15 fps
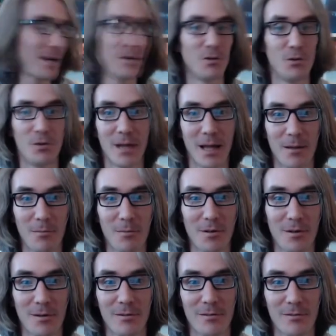of new games
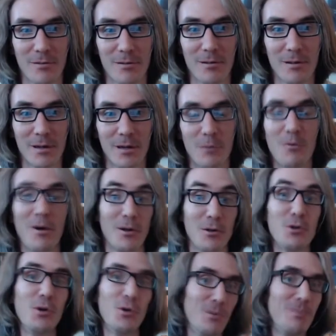there for, well,
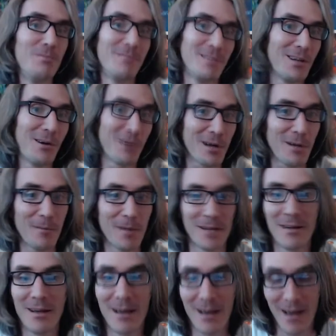new, you know what I mean.
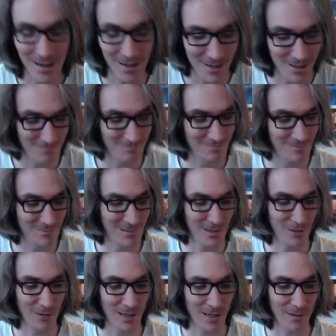
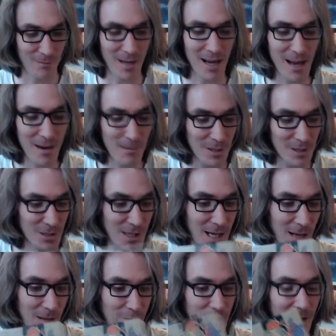Different games. I got a bunch of
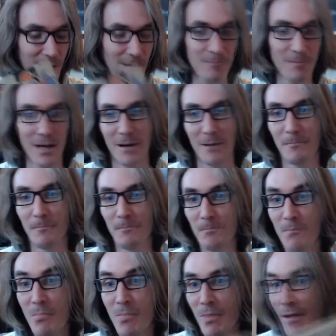games. Yeah.
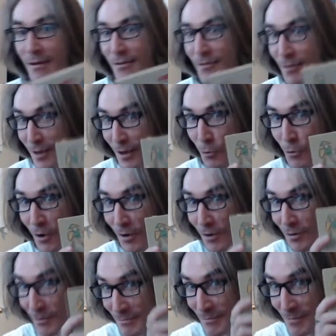Still
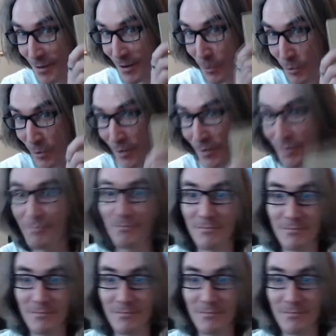works. Still works.